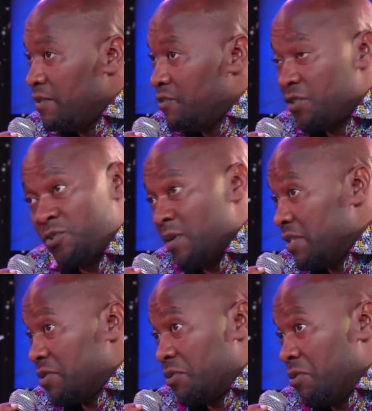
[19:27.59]
So she
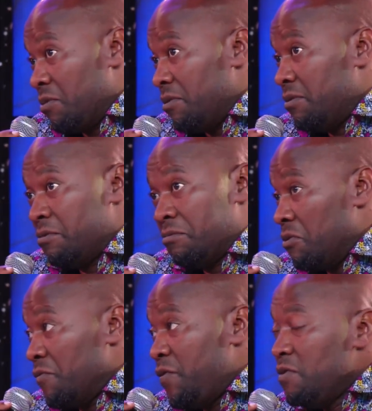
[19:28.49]
was
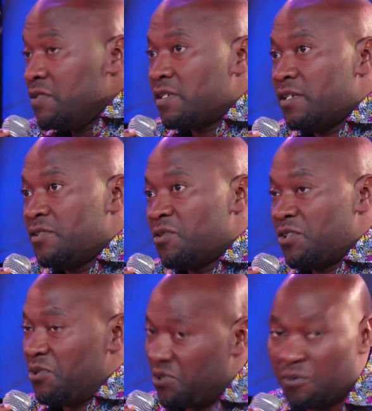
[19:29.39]
confused. So
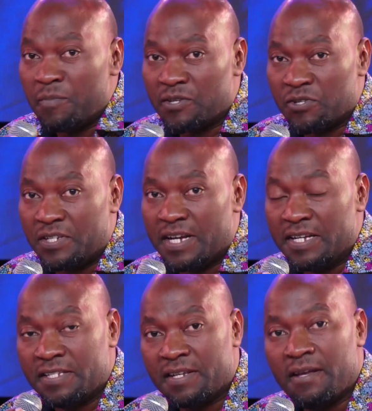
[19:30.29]
she took me to
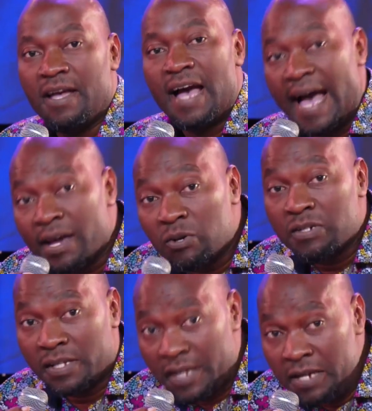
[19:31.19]
church. I
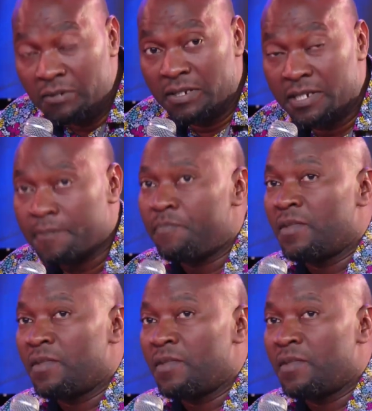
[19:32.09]
got healed.